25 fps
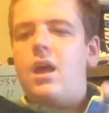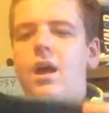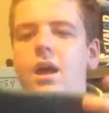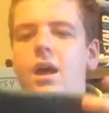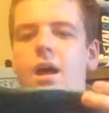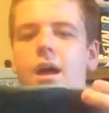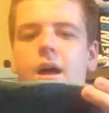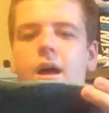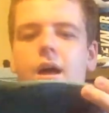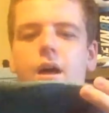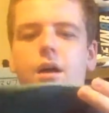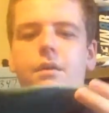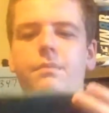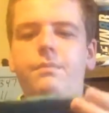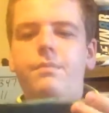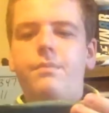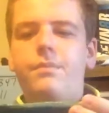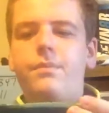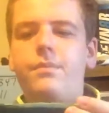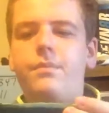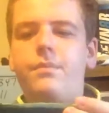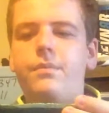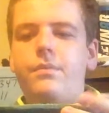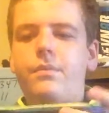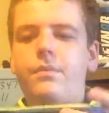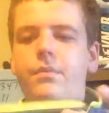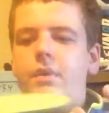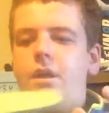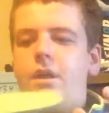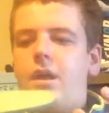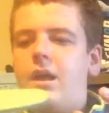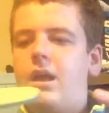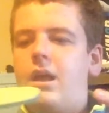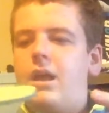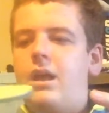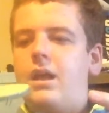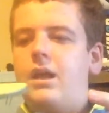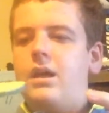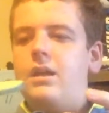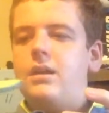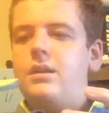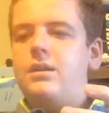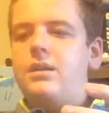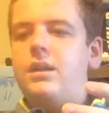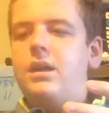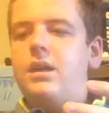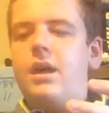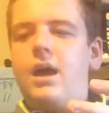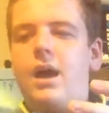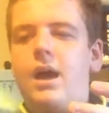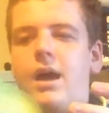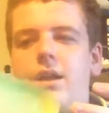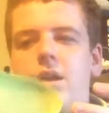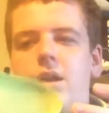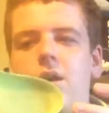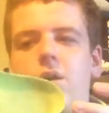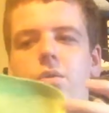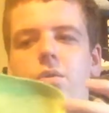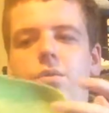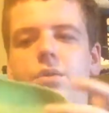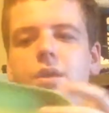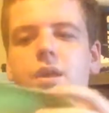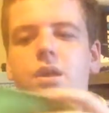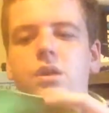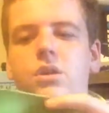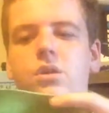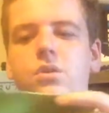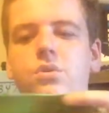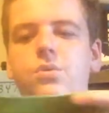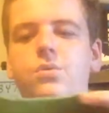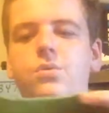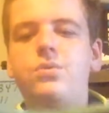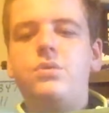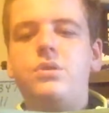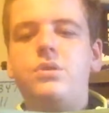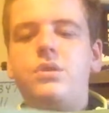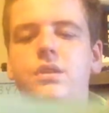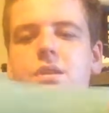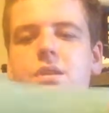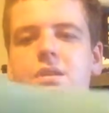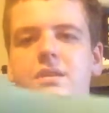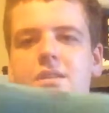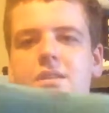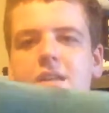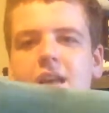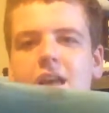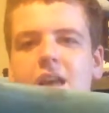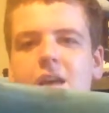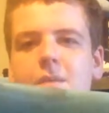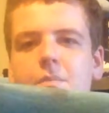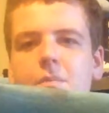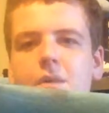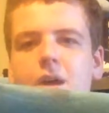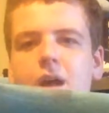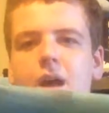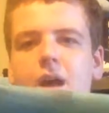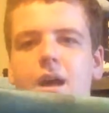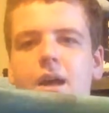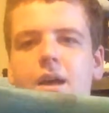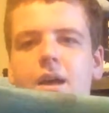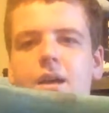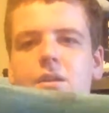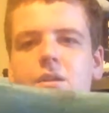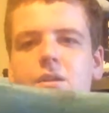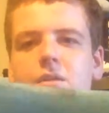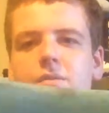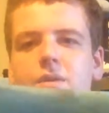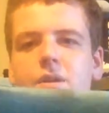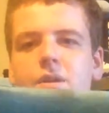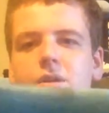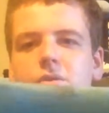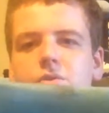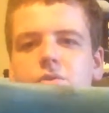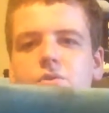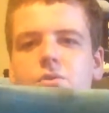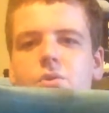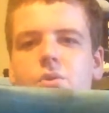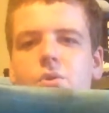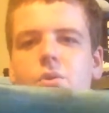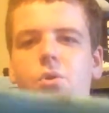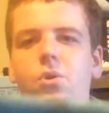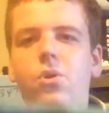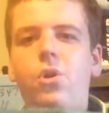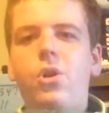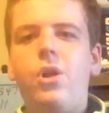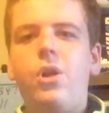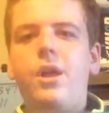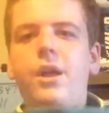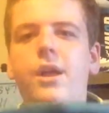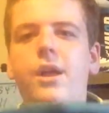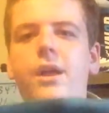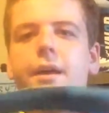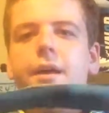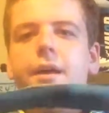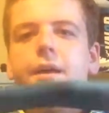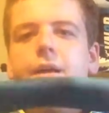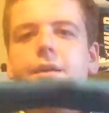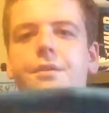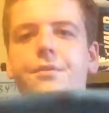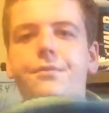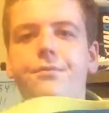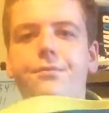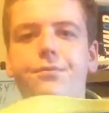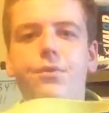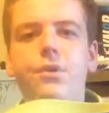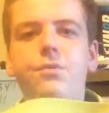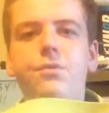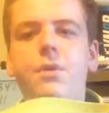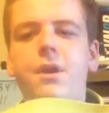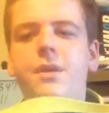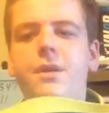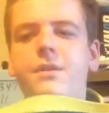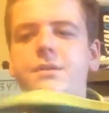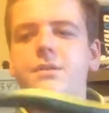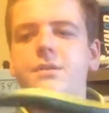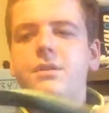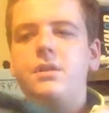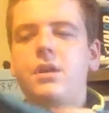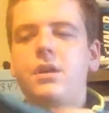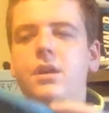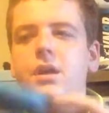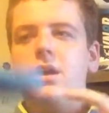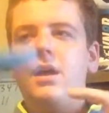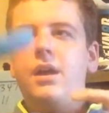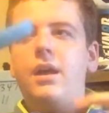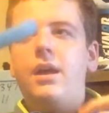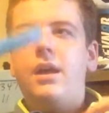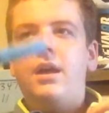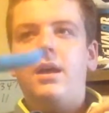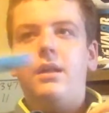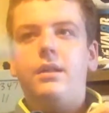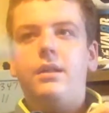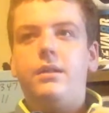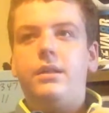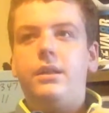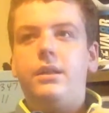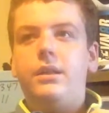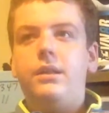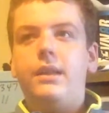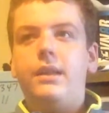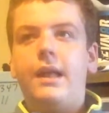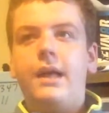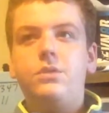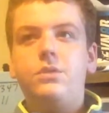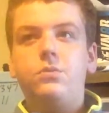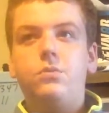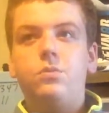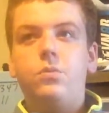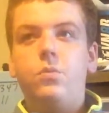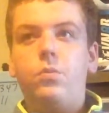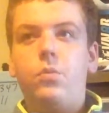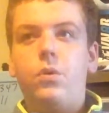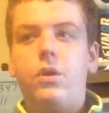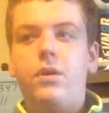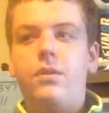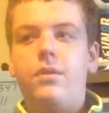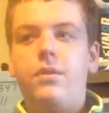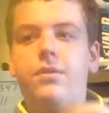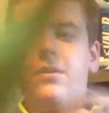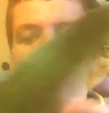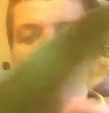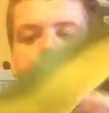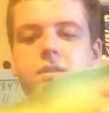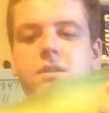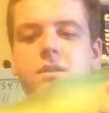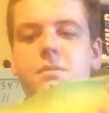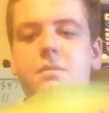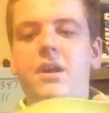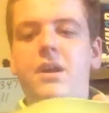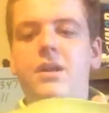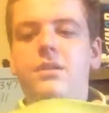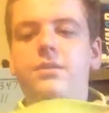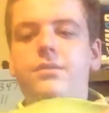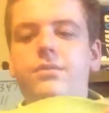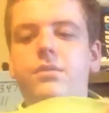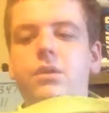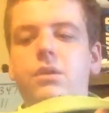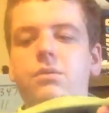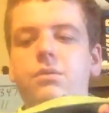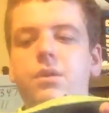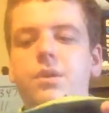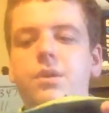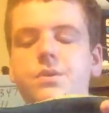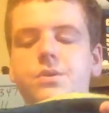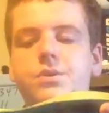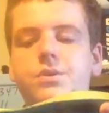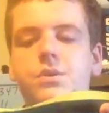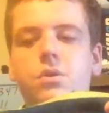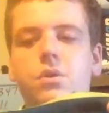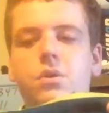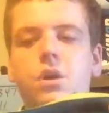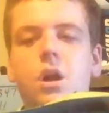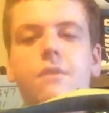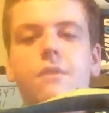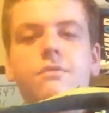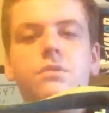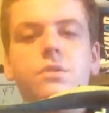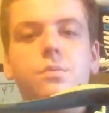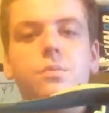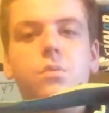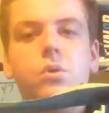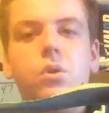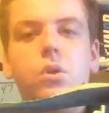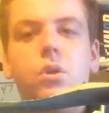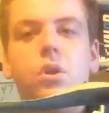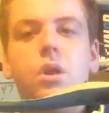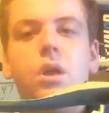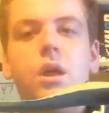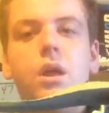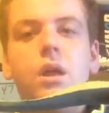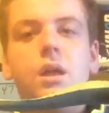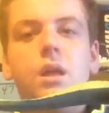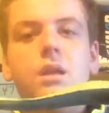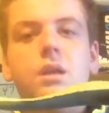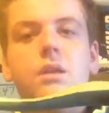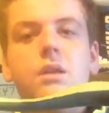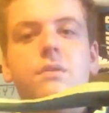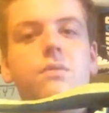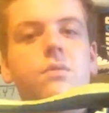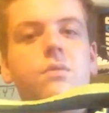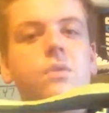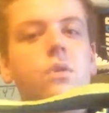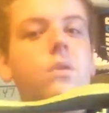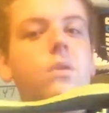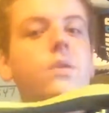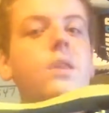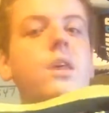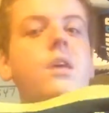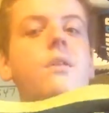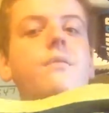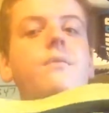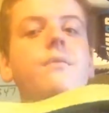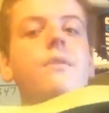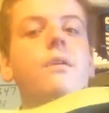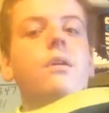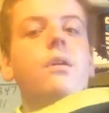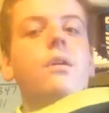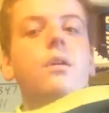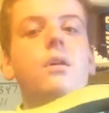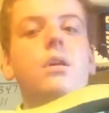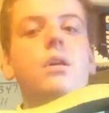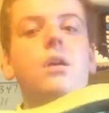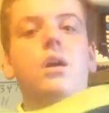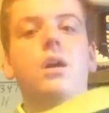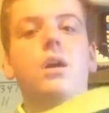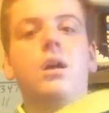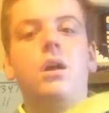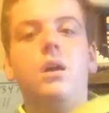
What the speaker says: Um, and I know they use the same kind of insole in free runs, and that's one of the things that makes free runs so comfortable, even though they have very